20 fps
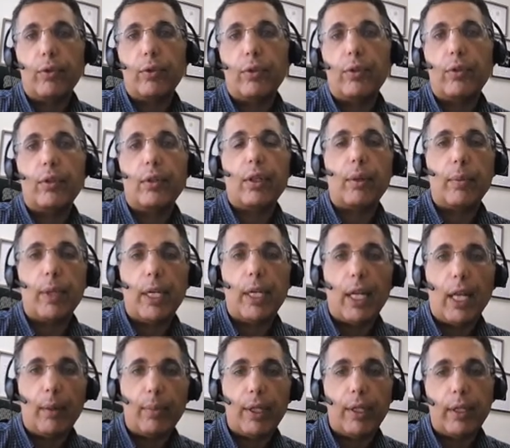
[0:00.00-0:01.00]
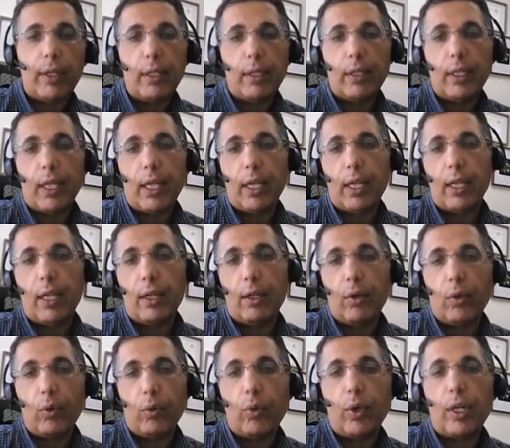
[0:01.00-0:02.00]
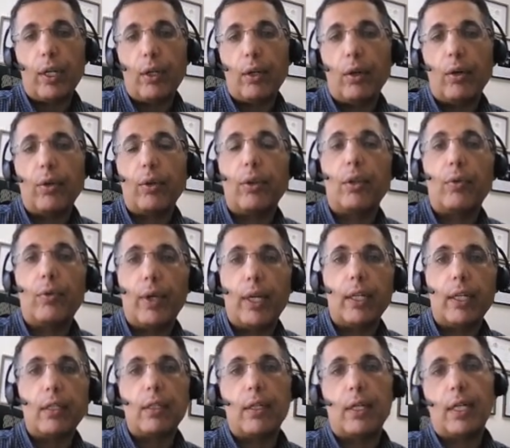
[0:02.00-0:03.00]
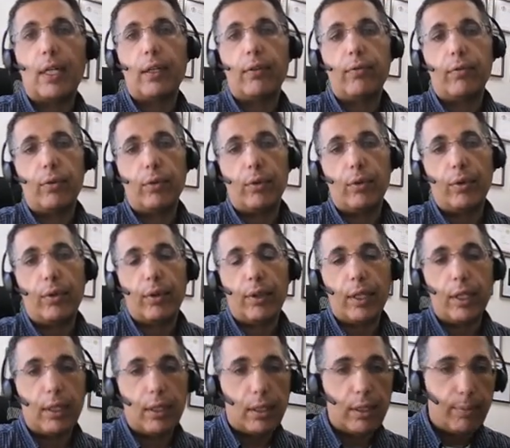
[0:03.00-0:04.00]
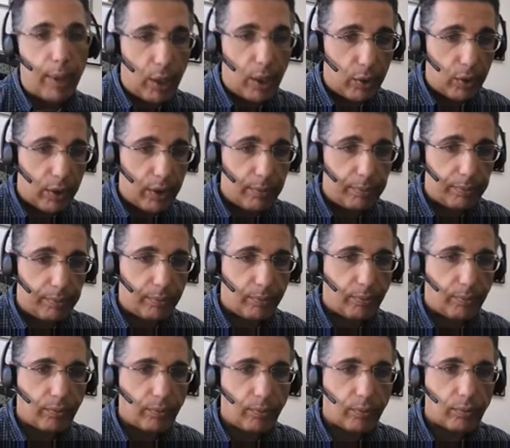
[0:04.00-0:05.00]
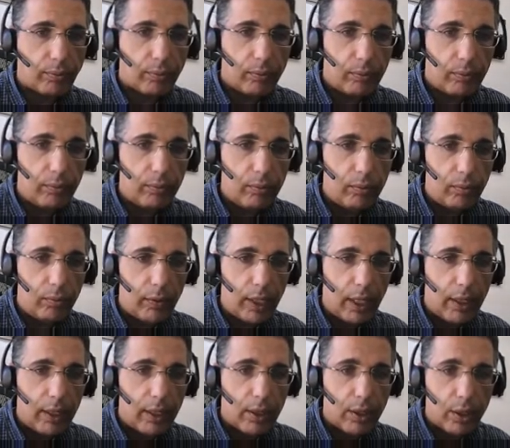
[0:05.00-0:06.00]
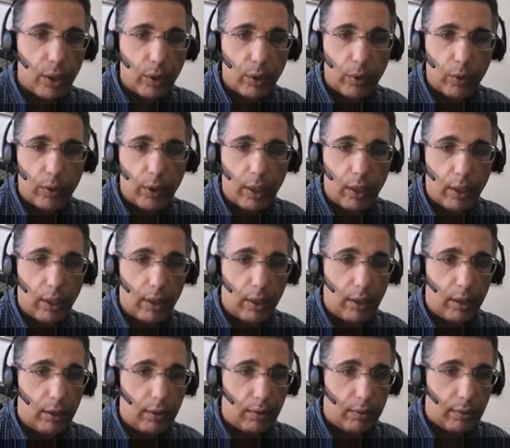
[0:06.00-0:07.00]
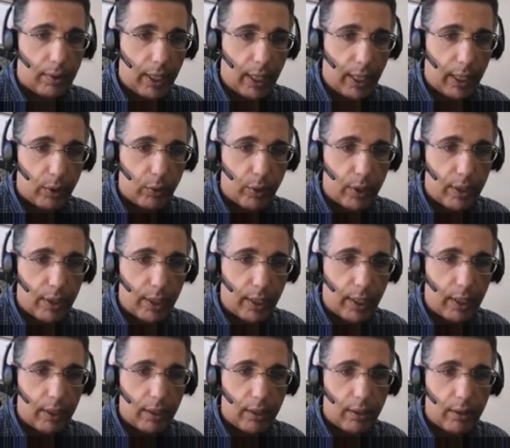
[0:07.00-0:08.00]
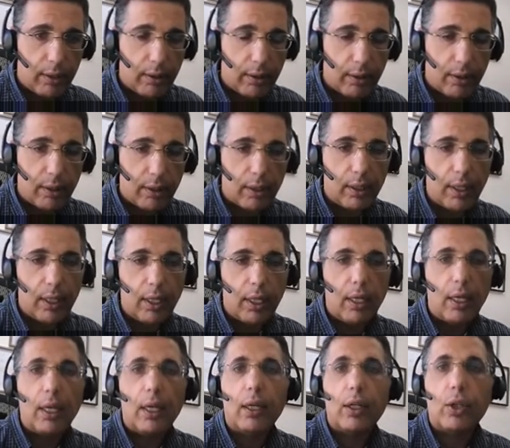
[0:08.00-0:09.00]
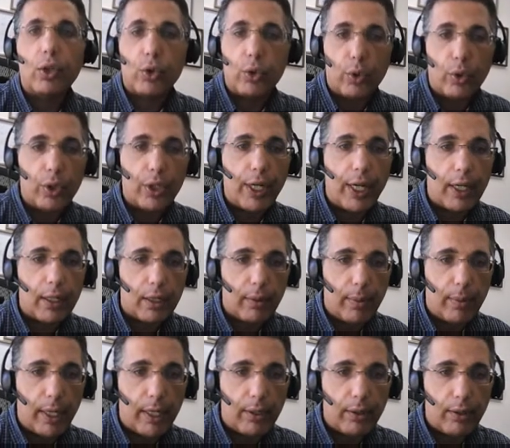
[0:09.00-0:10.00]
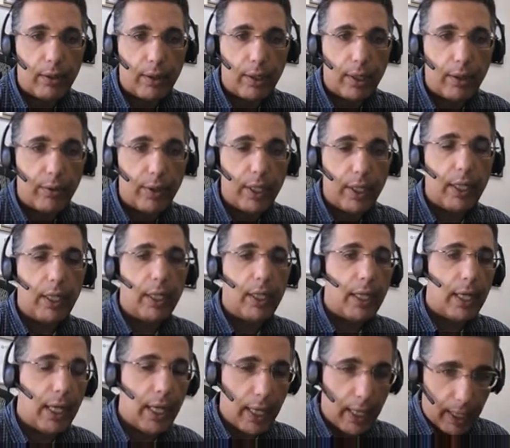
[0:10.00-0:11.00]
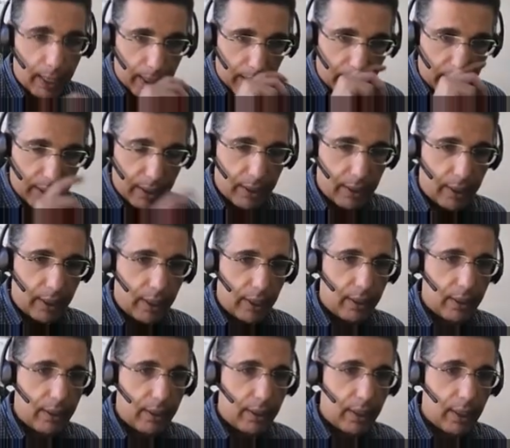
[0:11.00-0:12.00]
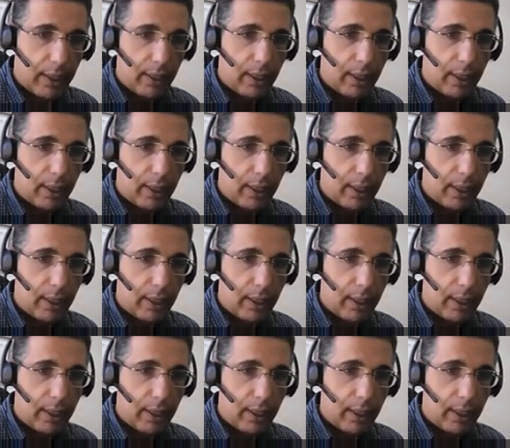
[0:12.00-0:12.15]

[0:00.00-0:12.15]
the main applicant and one on the right side for the spouse. So as we said, George has a master's degree, and it's in